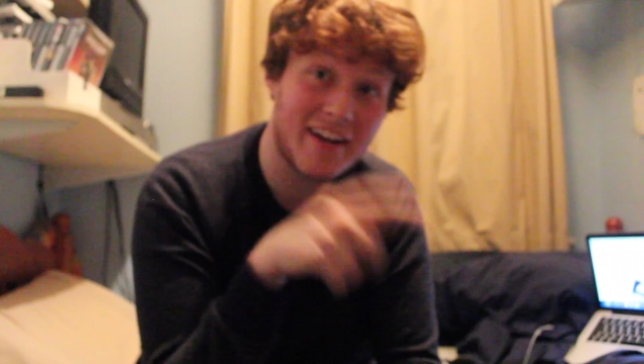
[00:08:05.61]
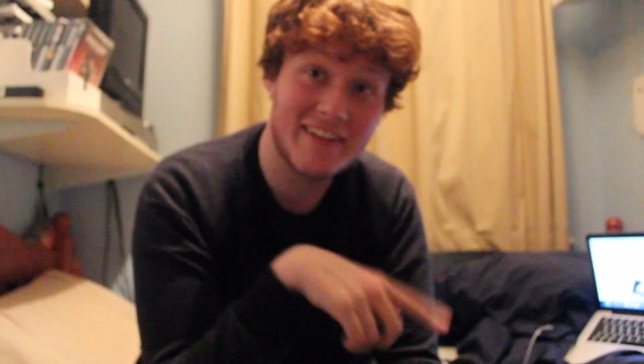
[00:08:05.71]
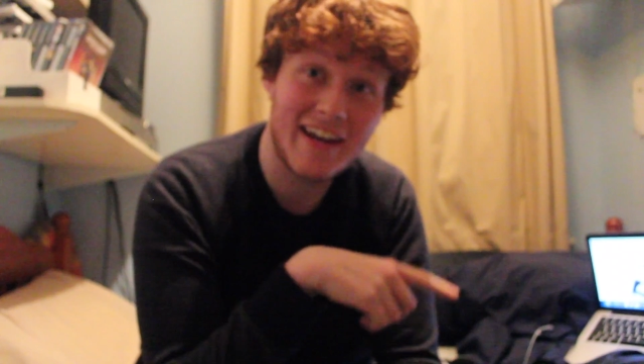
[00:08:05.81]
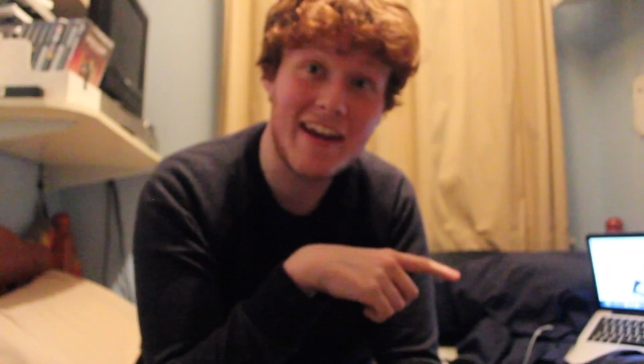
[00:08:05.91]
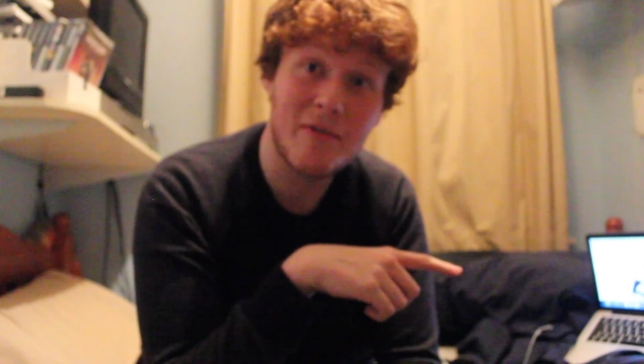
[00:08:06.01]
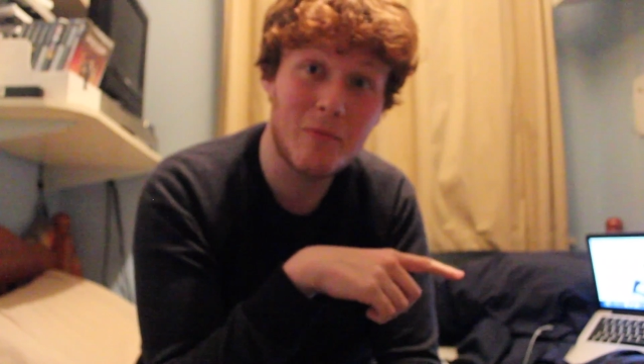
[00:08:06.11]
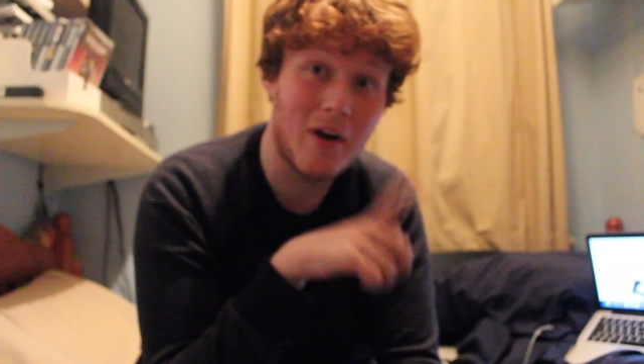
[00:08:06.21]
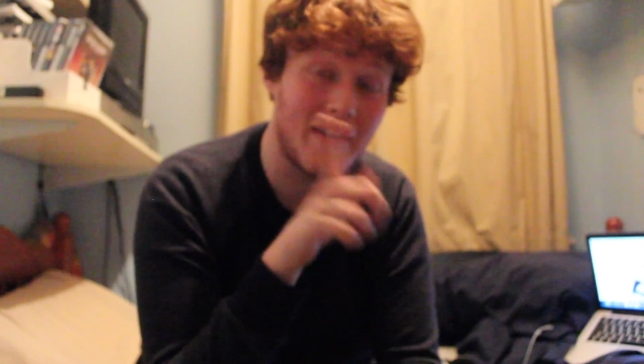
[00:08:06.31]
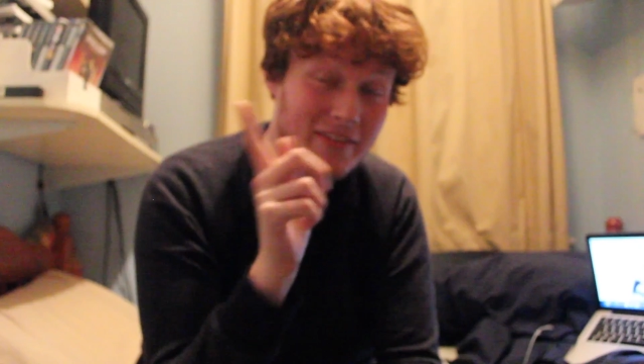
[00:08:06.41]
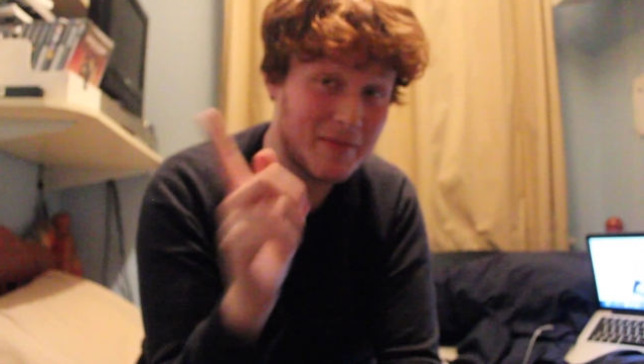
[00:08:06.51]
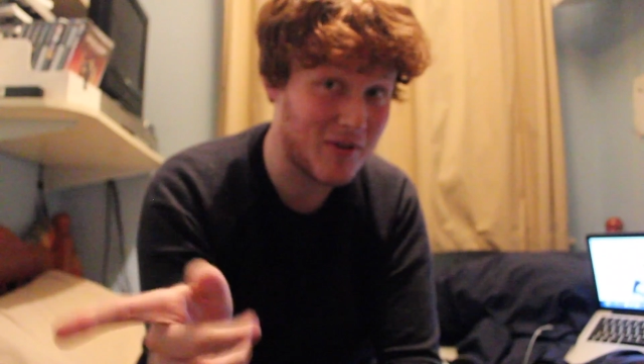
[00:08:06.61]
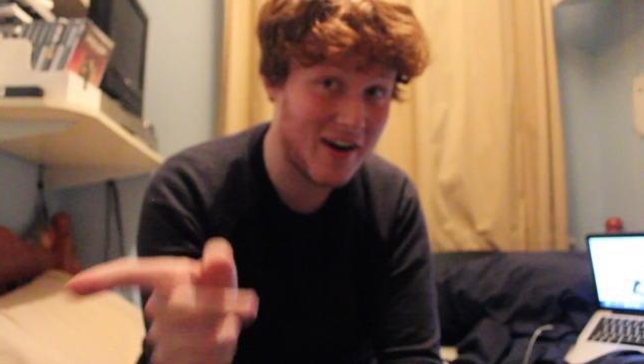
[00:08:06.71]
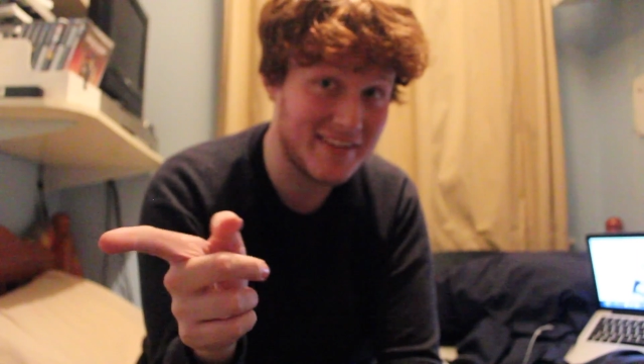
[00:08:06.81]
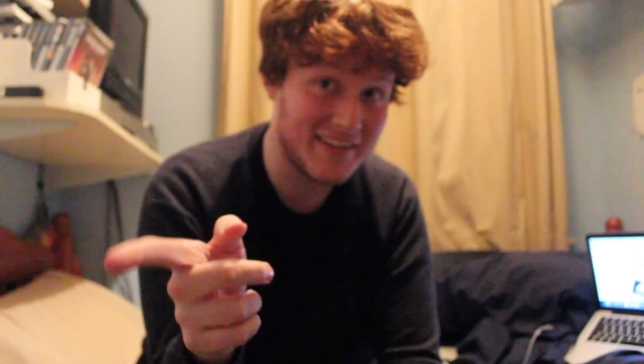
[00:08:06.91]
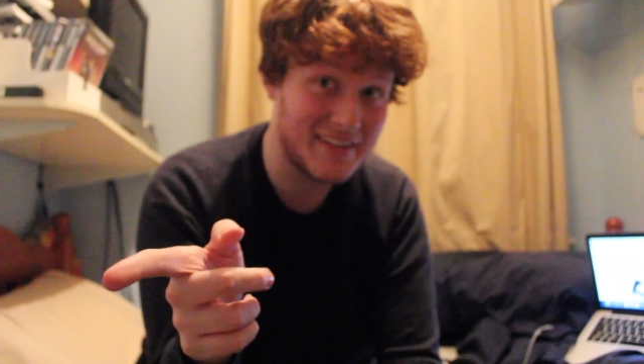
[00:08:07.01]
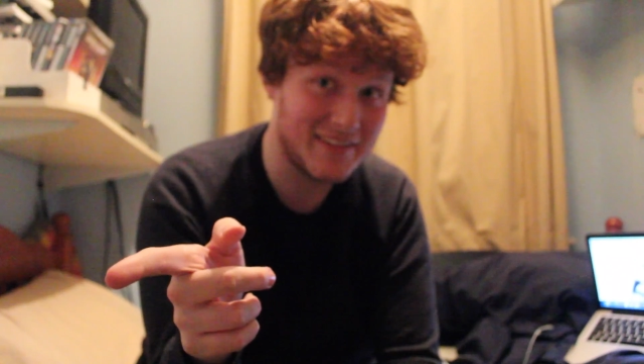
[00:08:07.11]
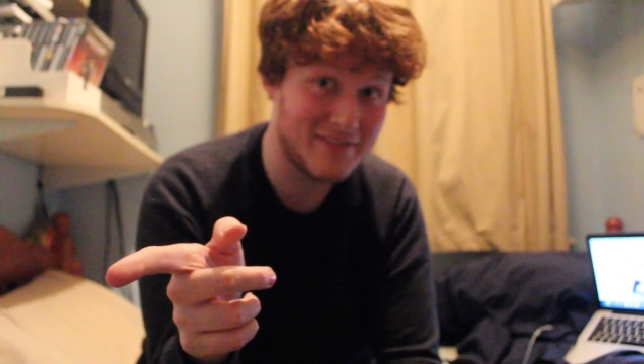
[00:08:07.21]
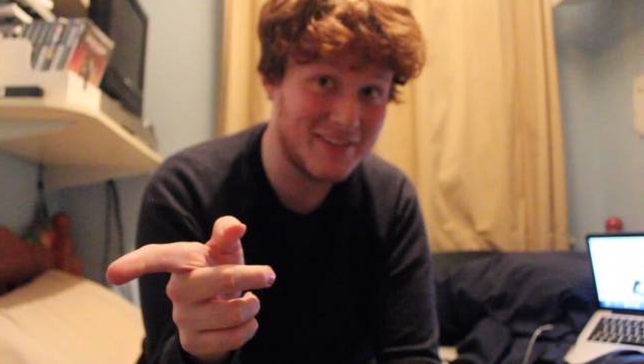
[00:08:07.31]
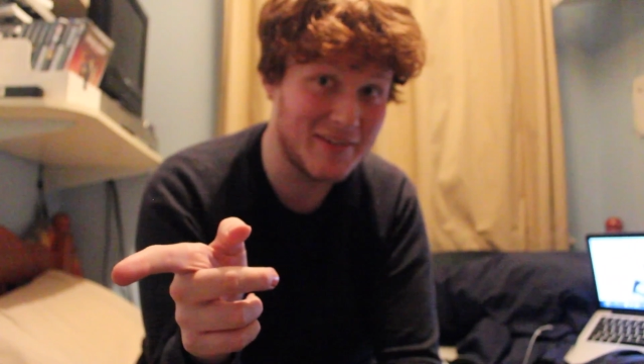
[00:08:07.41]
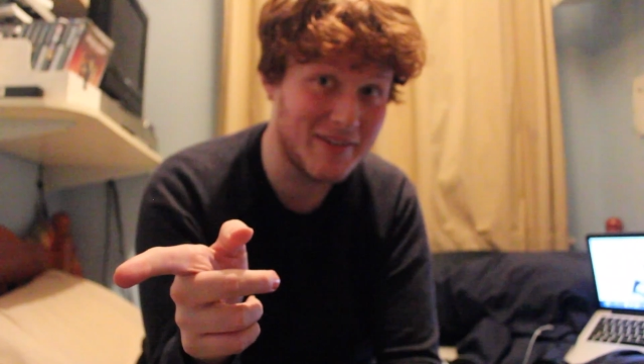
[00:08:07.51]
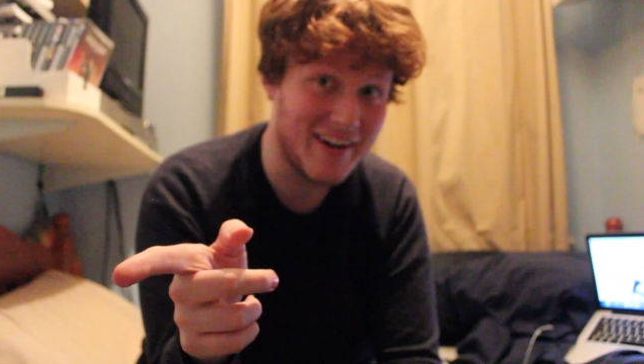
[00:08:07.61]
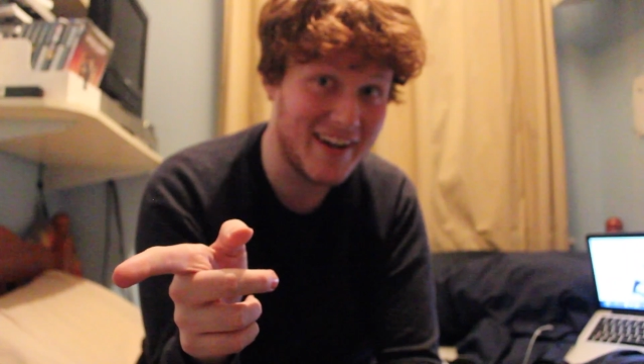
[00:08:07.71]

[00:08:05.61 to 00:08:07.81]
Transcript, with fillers: I can tell you what the prize is for doing